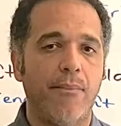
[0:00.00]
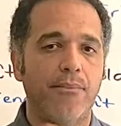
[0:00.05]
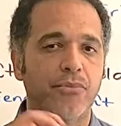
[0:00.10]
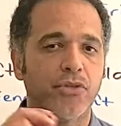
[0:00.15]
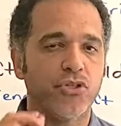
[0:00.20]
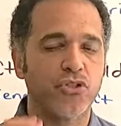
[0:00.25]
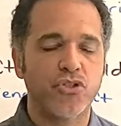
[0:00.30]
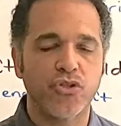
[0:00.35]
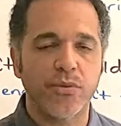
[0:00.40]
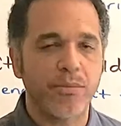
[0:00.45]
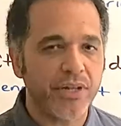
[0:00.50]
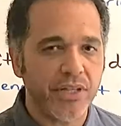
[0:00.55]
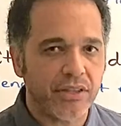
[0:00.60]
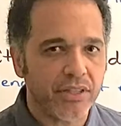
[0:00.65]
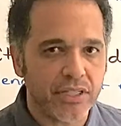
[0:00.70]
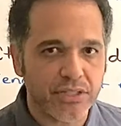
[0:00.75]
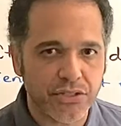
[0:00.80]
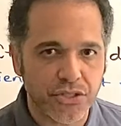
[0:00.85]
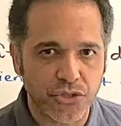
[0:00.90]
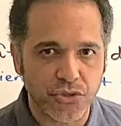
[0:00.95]
there's so many
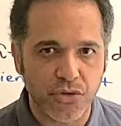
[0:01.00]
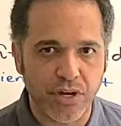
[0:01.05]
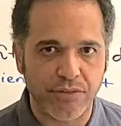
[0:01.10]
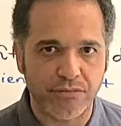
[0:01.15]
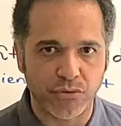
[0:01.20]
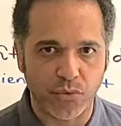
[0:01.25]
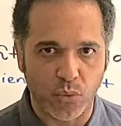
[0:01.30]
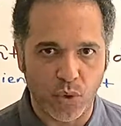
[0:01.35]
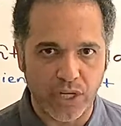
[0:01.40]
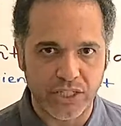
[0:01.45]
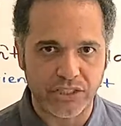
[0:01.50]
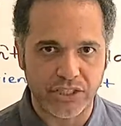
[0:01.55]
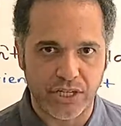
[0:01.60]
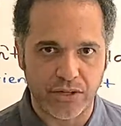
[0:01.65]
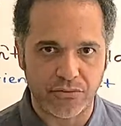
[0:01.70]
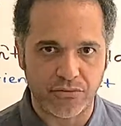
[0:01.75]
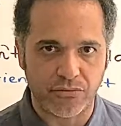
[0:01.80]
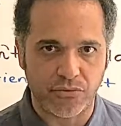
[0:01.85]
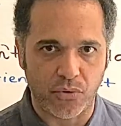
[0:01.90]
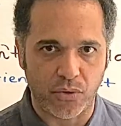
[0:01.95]
things that you have to watch
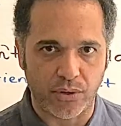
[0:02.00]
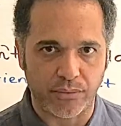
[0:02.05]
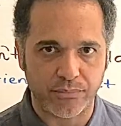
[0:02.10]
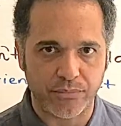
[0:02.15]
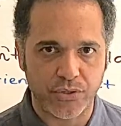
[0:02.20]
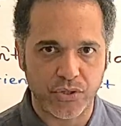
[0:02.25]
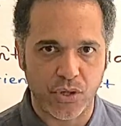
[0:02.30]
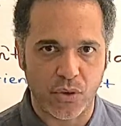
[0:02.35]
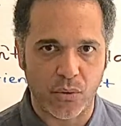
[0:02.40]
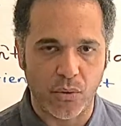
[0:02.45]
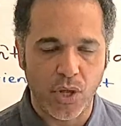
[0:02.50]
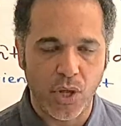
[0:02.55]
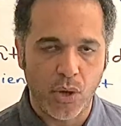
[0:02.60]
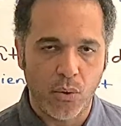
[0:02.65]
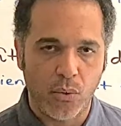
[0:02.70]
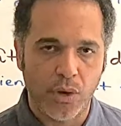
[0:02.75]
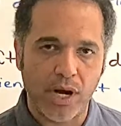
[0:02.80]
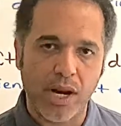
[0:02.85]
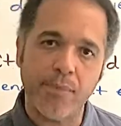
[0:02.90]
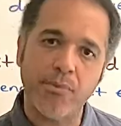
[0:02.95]
out for. So
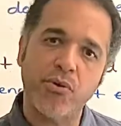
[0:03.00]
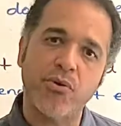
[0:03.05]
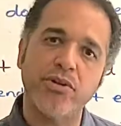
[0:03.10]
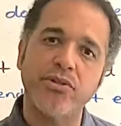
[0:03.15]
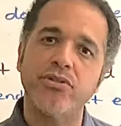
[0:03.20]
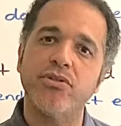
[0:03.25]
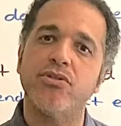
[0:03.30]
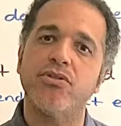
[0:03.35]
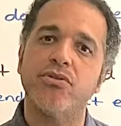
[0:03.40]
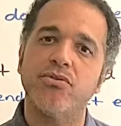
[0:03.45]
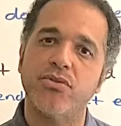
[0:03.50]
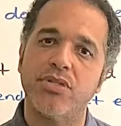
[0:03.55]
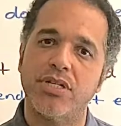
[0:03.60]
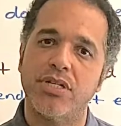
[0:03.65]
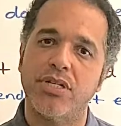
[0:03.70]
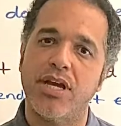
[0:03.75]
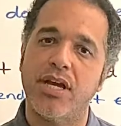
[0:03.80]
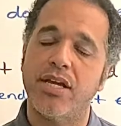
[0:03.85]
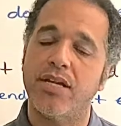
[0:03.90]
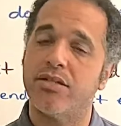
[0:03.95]
what I'm going to do
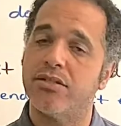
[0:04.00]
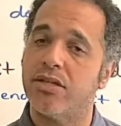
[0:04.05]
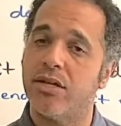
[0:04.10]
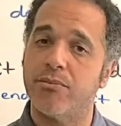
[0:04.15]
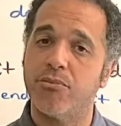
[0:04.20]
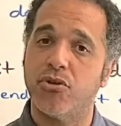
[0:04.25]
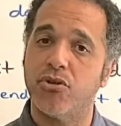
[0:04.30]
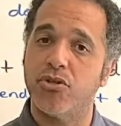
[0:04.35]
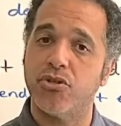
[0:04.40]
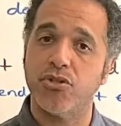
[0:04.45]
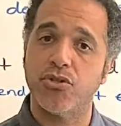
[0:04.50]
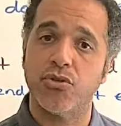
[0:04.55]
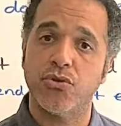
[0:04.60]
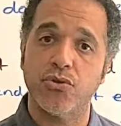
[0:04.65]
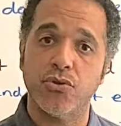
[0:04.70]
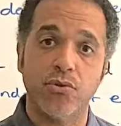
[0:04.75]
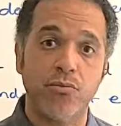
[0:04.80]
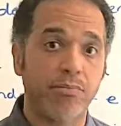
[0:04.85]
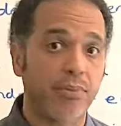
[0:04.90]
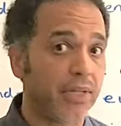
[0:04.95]
today is I'm going to show
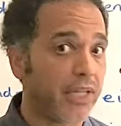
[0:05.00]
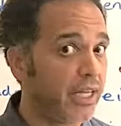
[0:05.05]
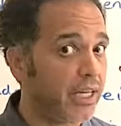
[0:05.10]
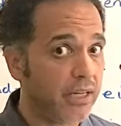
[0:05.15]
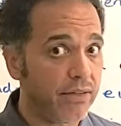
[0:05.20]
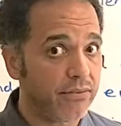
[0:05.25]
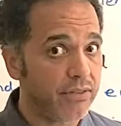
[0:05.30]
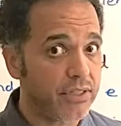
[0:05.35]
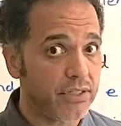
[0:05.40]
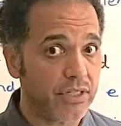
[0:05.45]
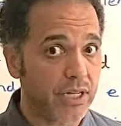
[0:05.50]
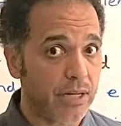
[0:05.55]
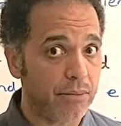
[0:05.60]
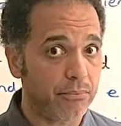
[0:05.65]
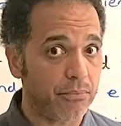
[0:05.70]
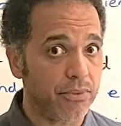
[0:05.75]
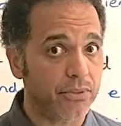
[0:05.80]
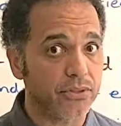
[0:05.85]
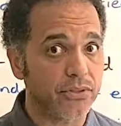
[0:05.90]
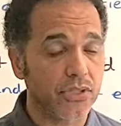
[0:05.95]
you plenty of
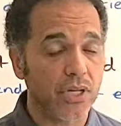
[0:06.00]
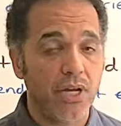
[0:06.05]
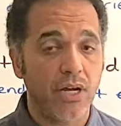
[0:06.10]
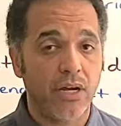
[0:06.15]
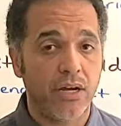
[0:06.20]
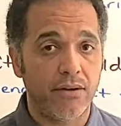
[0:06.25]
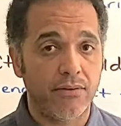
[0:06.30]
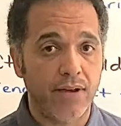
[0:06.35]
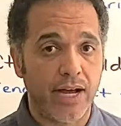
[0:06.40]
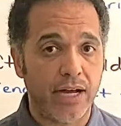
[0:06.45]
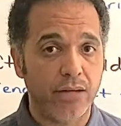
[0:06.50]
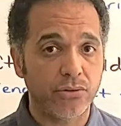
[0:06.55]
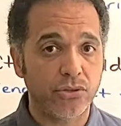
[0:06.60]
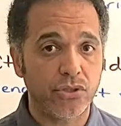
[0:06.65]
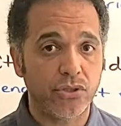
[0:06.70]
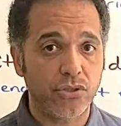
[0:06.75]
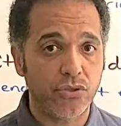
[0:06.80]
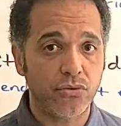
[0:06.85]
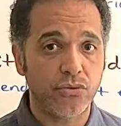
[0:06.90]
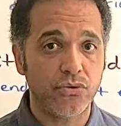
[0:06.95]
examples of how
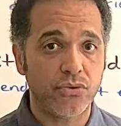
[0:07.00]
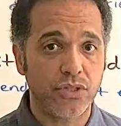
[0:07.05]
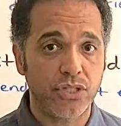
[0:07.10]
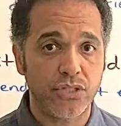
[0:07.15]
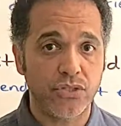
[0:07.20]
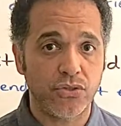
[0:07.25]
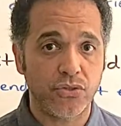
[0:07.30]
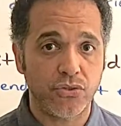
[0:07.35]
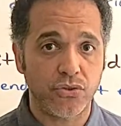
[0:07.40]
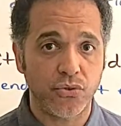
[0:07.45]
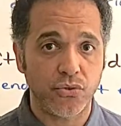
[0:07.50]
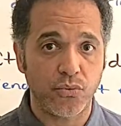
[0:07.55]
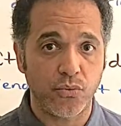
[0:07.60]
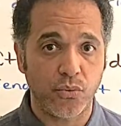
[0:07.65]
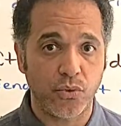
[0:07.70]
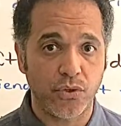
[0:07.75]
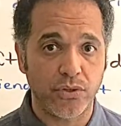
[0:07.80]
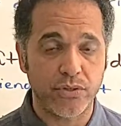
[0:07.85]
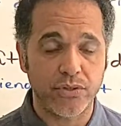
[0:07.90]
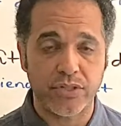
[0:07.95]
to use these two
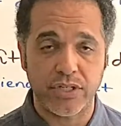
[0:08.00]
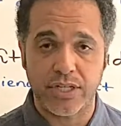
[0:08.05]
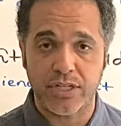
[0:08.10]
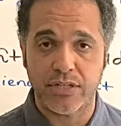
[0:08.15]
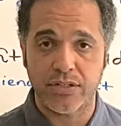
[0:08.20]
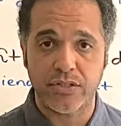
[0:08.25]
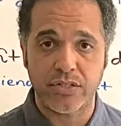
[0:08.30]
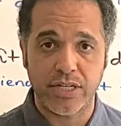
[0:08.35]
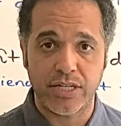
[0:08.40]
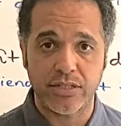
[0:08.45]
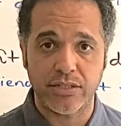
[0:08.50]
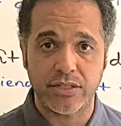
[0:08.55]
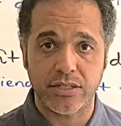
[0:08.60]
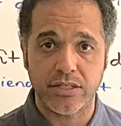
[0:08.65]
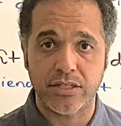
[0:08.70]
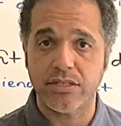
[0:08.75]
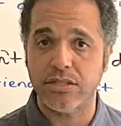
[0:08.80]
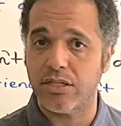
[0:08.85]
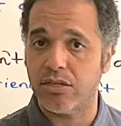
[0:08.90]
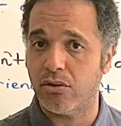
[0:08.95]
words in a
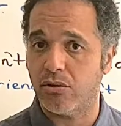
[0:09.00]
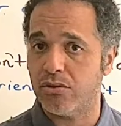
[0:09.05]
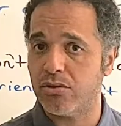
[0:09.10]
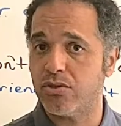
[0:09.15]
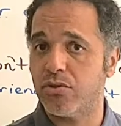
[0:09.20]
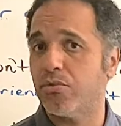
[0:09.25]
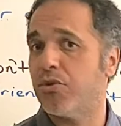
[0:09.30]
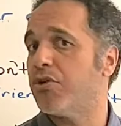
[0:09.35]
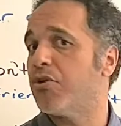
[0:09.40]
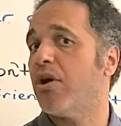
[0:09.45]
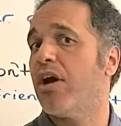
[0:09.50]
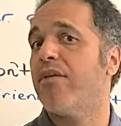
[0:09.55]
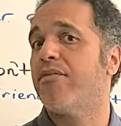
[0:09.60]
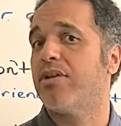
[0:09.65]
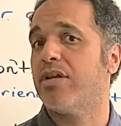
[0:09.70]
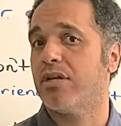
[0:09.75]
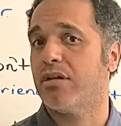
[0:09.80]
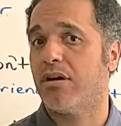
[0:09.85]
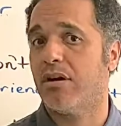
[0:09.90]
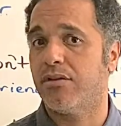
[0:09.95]
sentence and also when you're
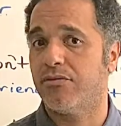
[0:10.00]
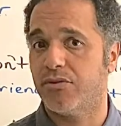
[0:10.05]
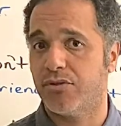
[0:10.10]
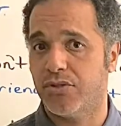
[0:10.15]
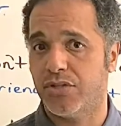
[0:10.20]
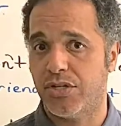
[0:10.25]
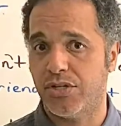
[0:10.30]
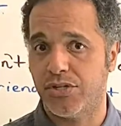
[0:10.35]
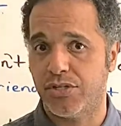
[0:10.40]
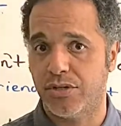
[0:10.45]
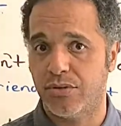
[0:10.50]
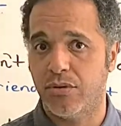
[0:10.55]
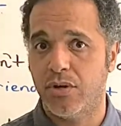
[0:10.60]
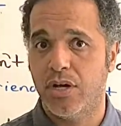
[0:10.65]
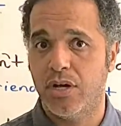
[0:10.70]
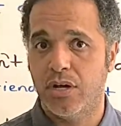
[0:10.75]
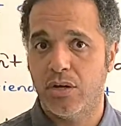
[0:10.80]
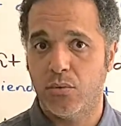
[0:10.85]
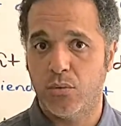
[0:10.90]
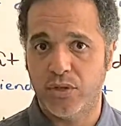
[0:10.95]
having a conversation
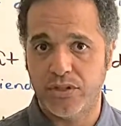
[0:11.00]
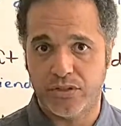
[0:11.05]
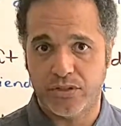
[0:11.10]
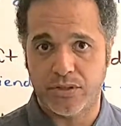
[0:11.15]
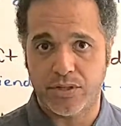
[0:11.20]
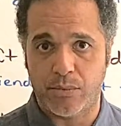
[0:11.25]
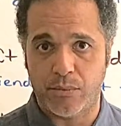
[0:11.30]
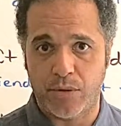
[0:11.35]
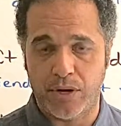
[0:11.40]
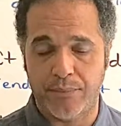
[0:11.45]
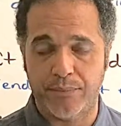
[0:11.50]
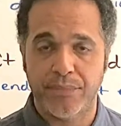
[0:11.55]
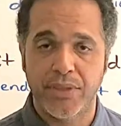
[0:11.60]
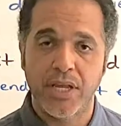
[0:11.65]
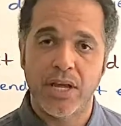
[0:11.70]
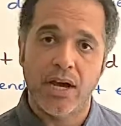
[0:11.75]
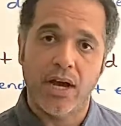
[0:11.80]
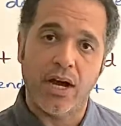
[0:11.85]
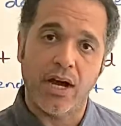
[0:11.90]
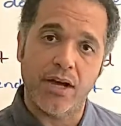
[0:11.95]
with someone.
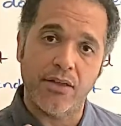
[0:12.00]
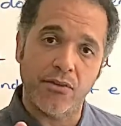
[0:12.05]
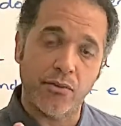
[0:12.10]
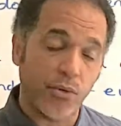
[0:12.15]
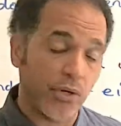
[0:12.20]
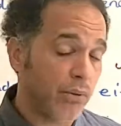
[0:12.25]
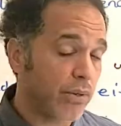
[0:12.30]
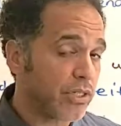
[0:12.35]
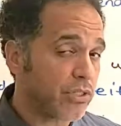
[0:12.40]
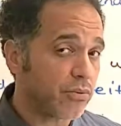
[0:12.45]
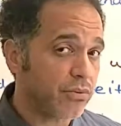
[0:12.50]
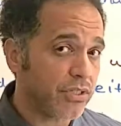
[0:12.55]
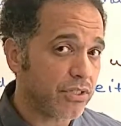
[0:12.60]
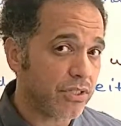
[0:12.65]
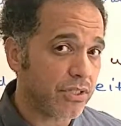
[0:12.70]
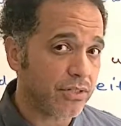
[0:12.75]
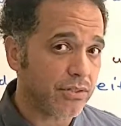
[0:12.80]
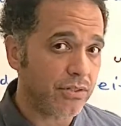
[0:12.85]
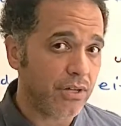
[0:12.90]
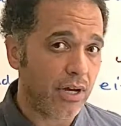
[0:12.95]
The request
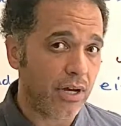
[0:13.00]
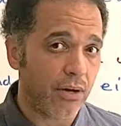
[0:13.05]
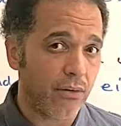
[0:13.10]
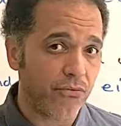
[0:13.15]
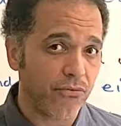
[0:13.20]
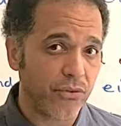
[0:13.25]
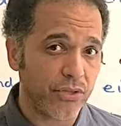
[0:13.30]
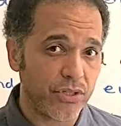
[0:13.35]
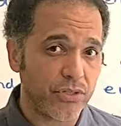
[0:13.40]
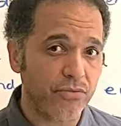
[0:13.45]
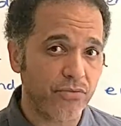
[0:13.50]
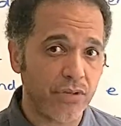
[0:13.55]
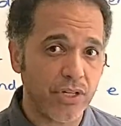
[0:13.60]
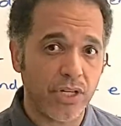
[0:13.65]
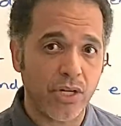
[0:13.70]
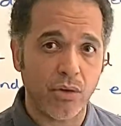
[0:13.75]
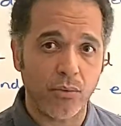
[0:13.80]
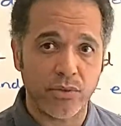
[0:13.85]
for this video